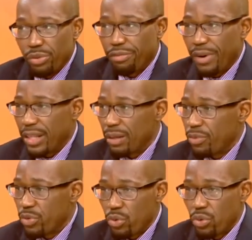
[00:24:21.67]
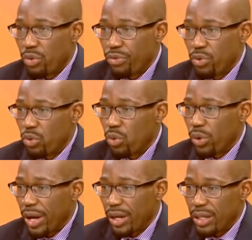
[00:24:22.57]
you find them if you go
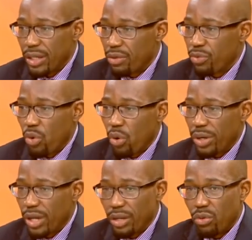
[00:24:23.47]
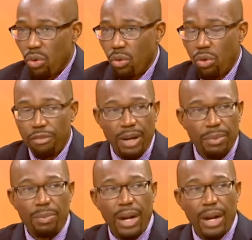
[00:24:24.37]
on any GoFundMe